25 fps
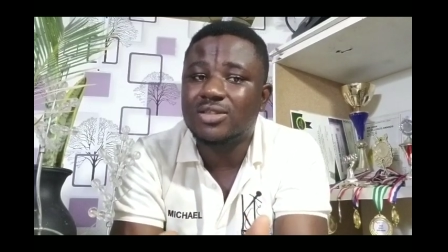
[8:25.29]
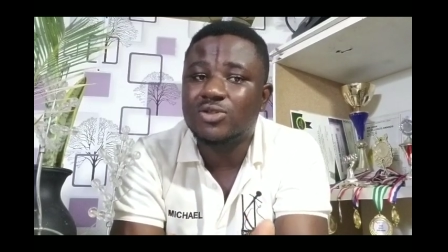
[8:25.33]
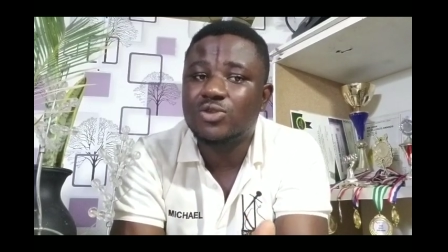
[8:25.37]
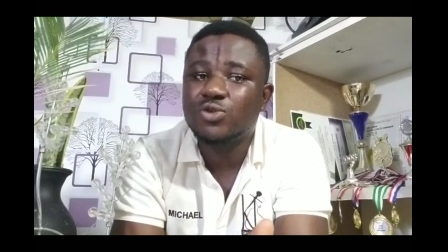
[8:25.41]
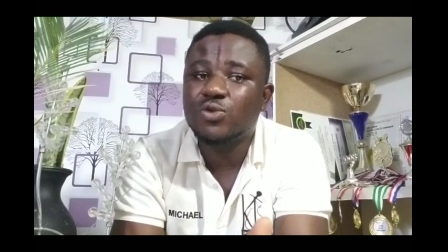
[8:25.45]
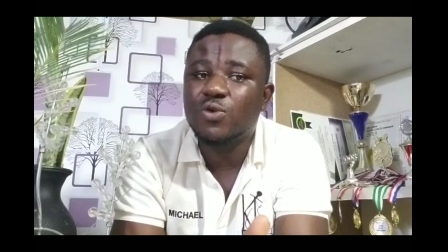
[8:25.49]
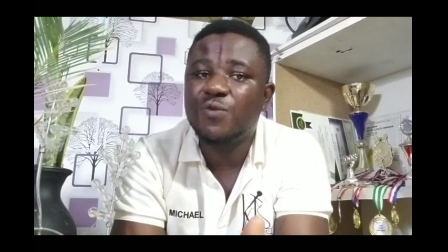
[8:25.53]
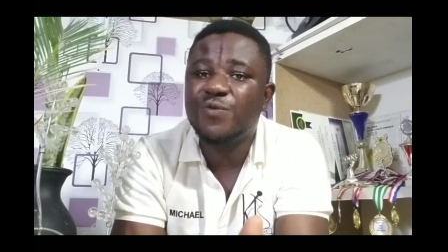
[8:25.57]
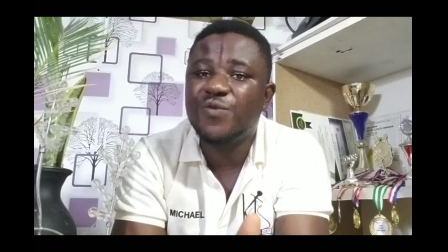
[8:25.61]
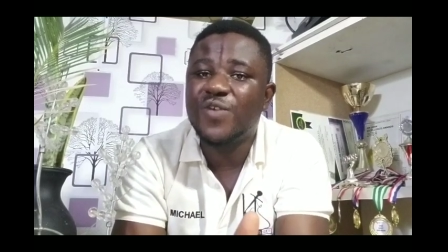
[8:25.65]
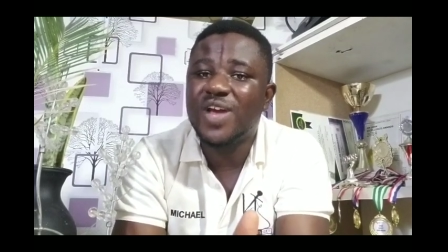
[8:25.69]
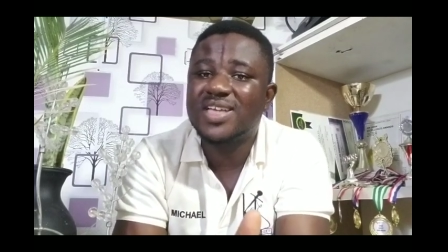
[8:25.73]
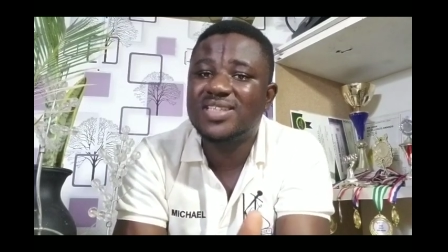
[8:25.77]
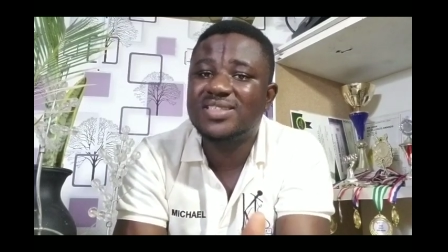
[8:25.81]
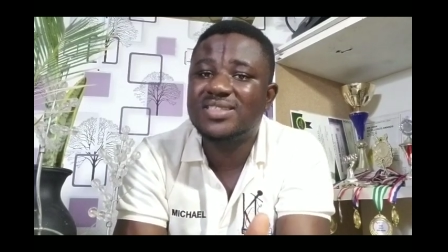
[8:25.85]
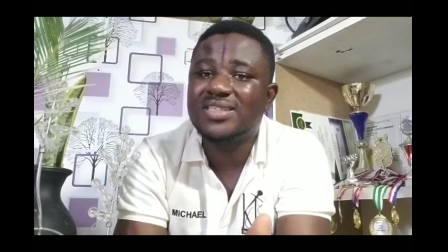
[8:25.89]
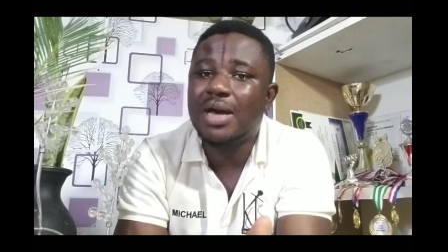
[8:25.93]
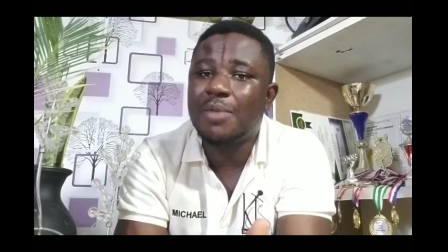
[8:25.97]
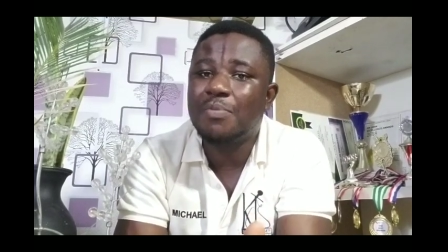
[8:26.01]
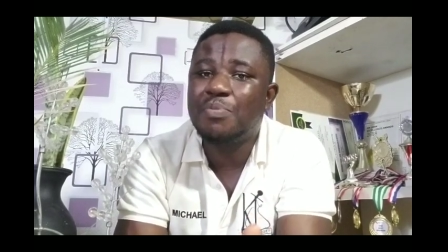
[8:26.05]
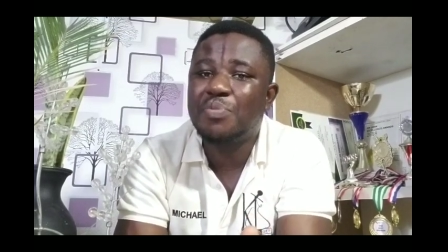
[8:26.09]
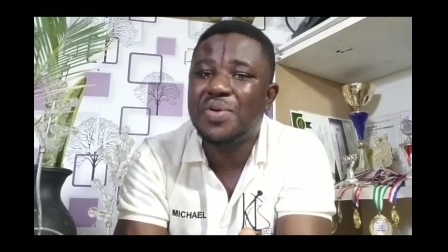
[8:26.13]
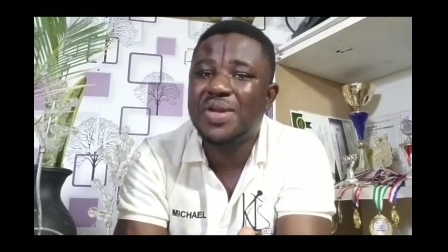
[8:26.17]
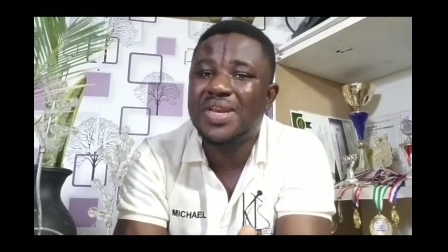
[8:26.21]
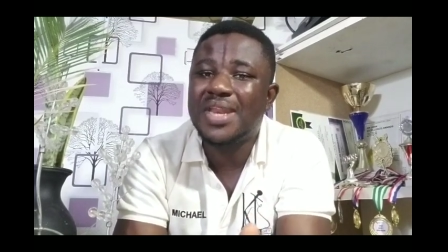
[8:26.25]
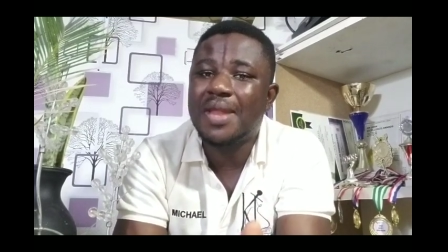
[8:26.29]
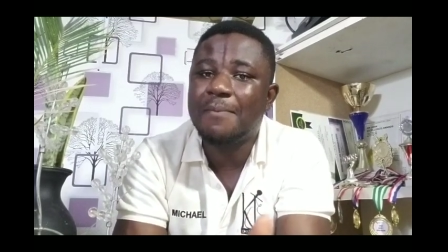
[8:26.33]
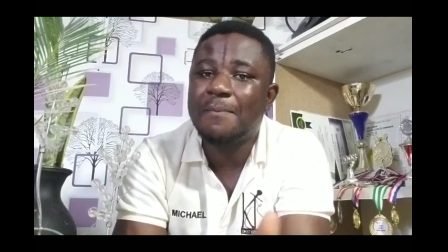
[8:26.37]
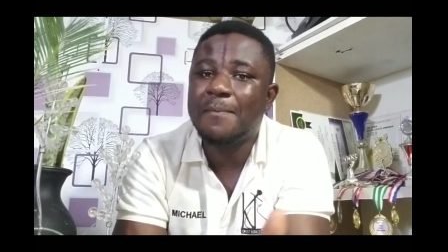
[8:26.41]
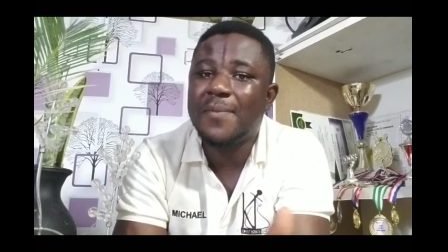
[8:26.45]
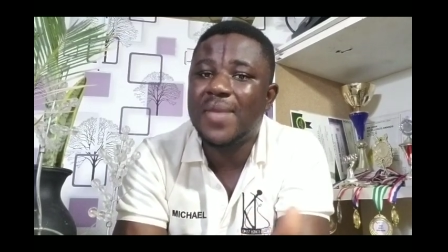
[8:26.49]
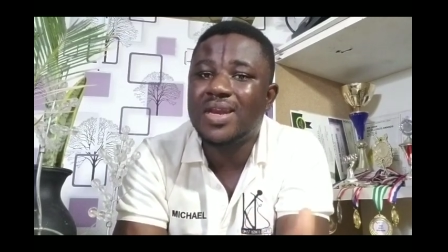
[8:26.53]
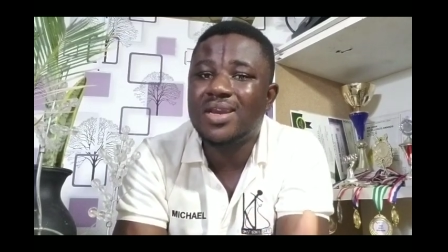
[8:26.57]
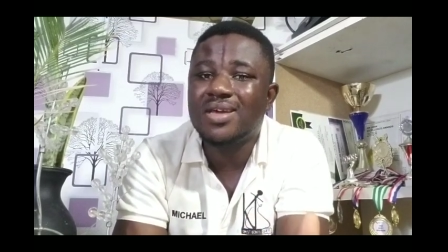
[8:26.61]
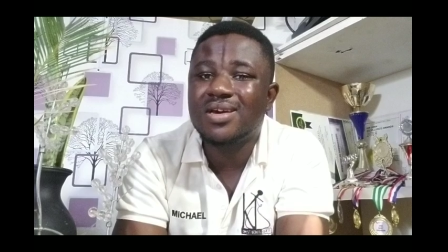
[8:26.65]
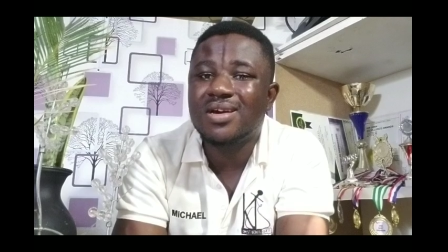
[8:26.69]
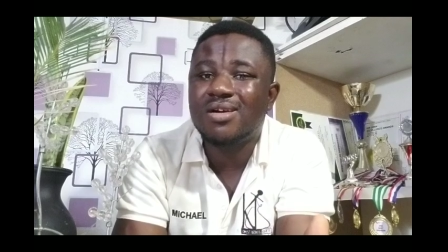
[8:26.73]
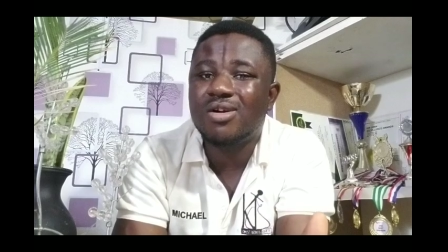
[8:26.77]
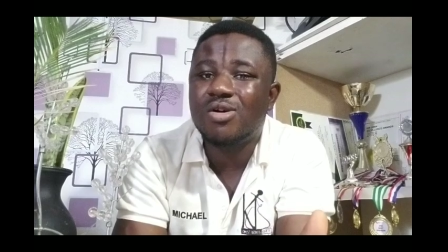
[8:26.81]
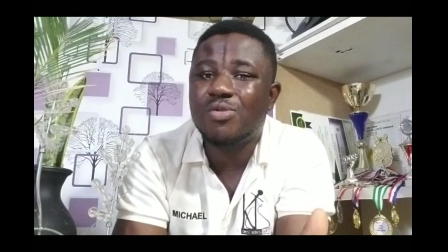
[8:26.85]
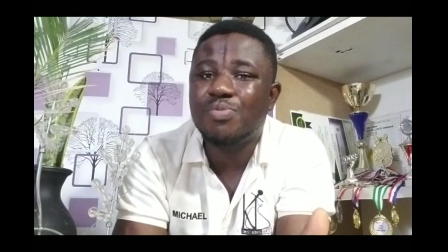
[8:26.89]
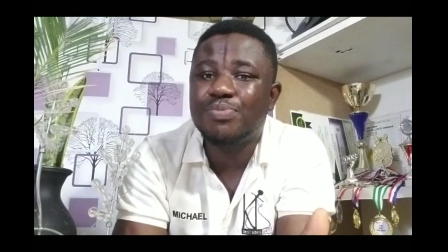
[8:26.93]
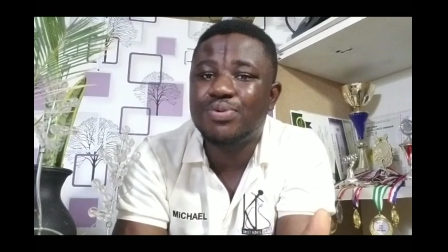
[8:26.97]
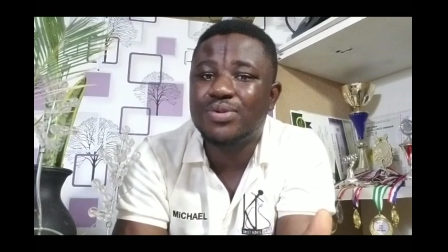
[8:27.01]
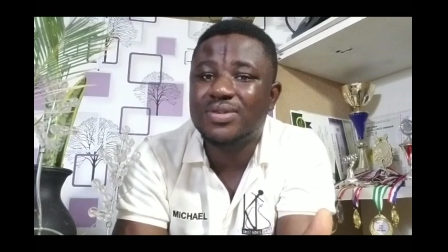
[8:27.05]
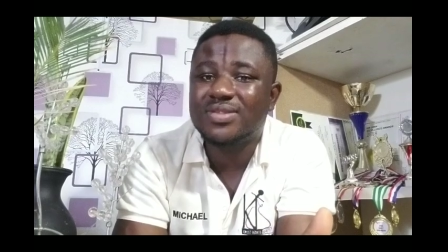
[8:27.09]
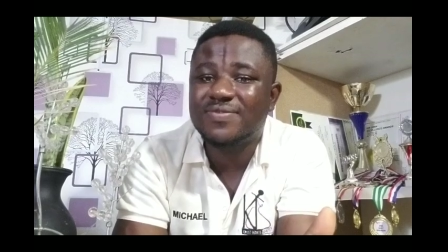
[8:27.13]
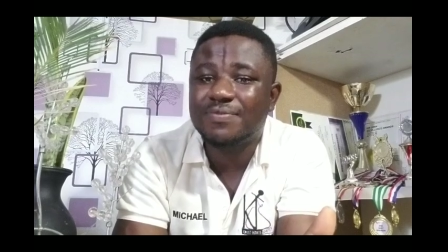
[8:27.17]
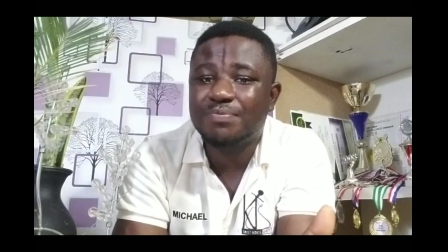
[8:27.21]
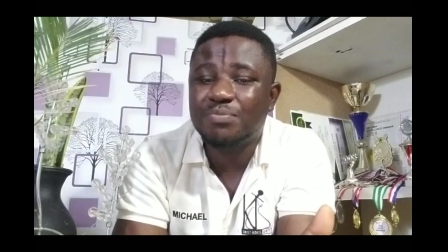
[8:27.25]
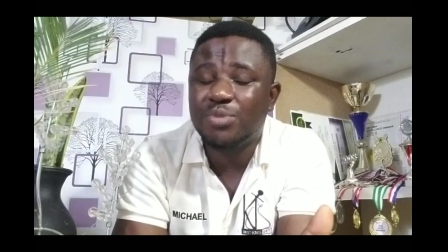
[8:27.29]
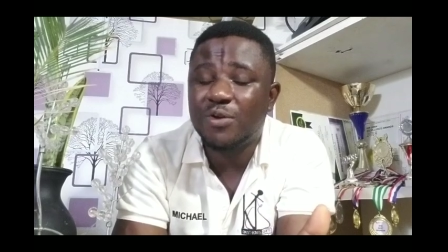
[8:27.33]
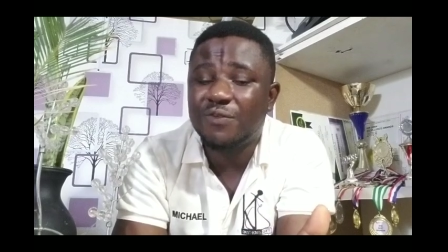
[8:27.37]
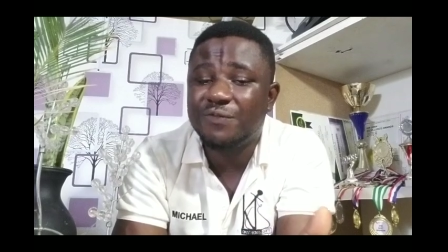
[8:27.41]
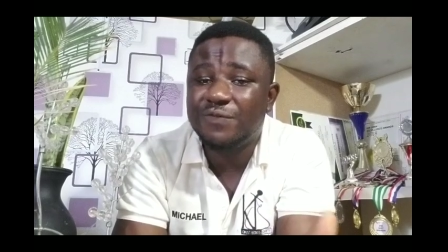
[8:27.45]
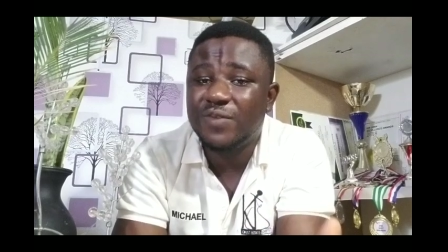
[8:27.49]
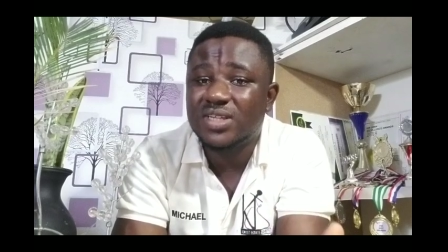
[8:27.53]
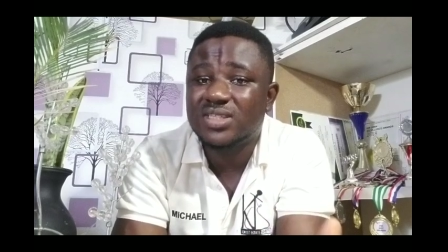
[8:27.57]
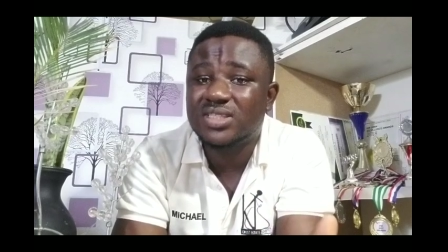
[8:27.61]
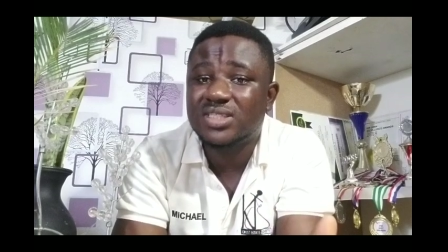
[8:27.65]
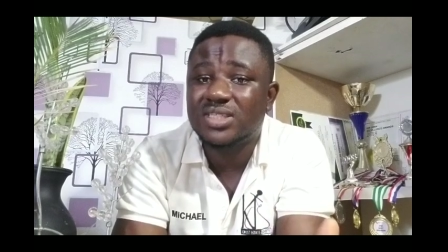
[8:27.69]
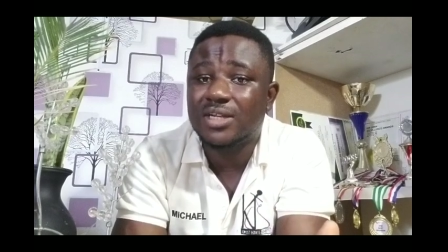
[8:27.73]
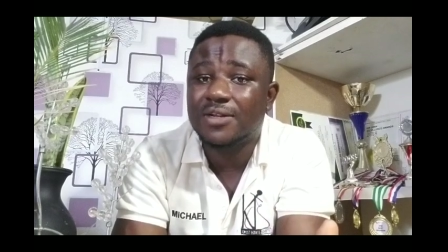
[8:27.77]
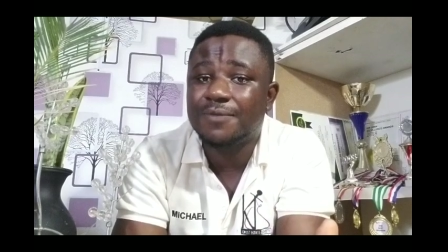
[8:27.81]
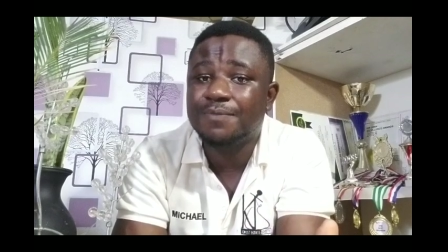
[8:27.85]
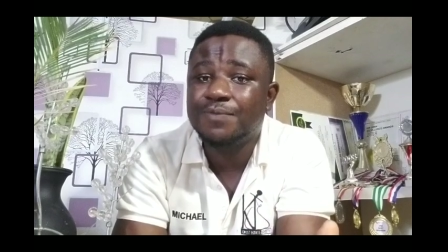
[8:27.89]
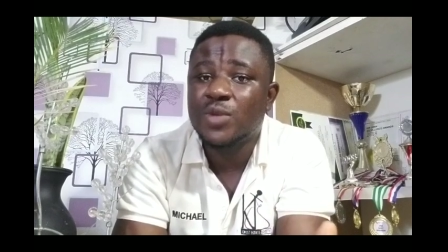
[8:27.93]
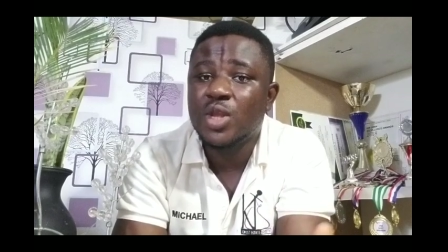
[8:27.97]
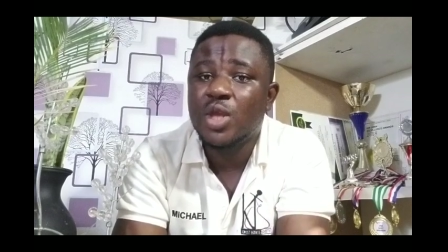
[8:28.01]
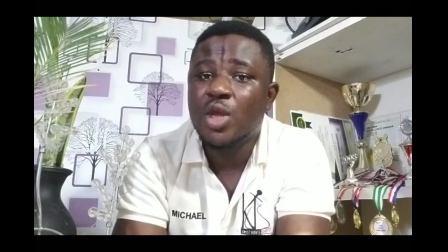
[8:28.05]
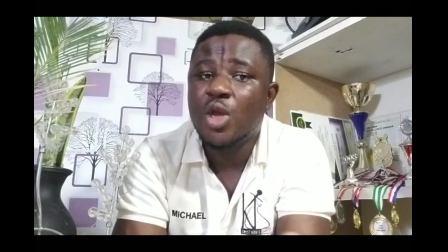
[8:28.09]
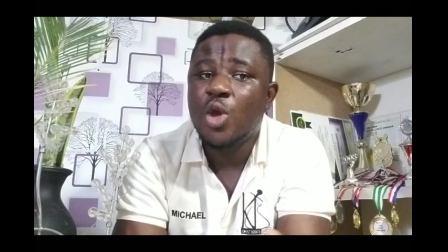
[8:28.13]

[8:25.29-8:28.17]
So for example, in the medical profession,